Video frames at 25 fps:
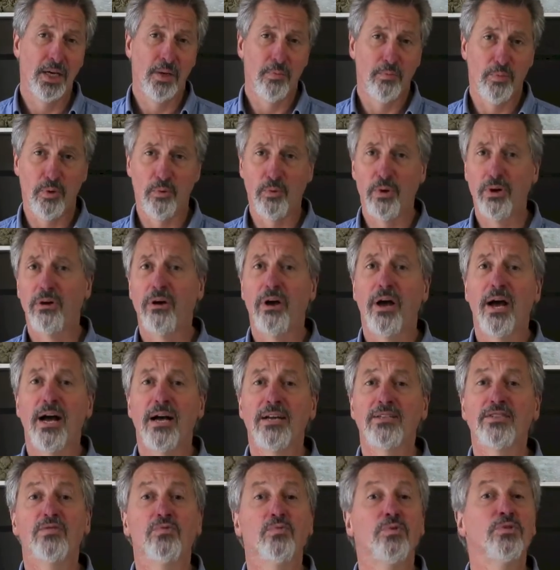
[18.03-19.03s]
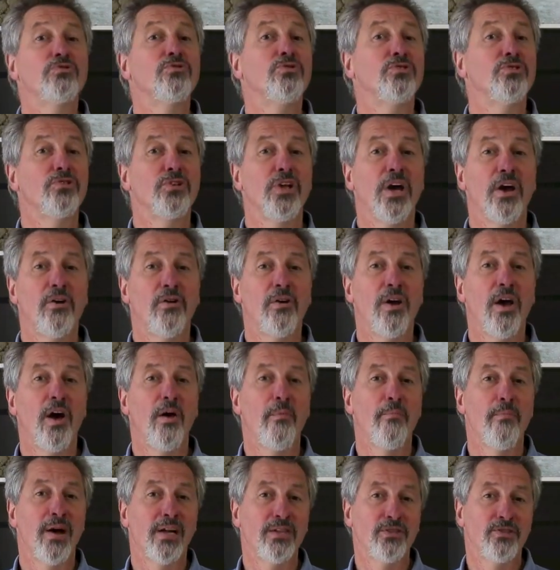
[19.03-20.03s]
But when I ask, well, do you know how
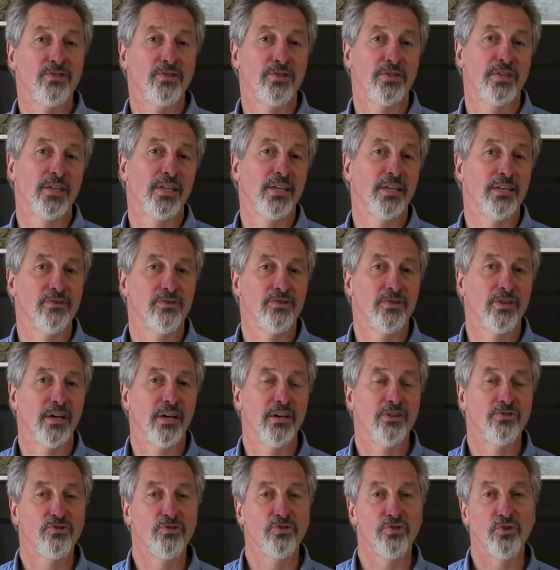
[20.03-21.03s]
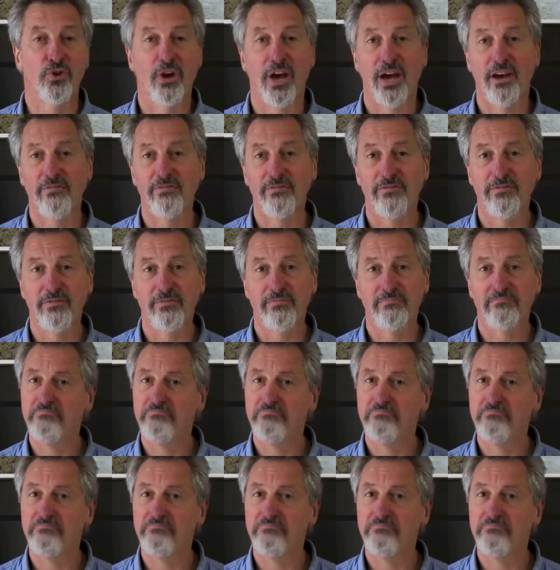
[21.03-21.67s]
much ceiling insulation you have?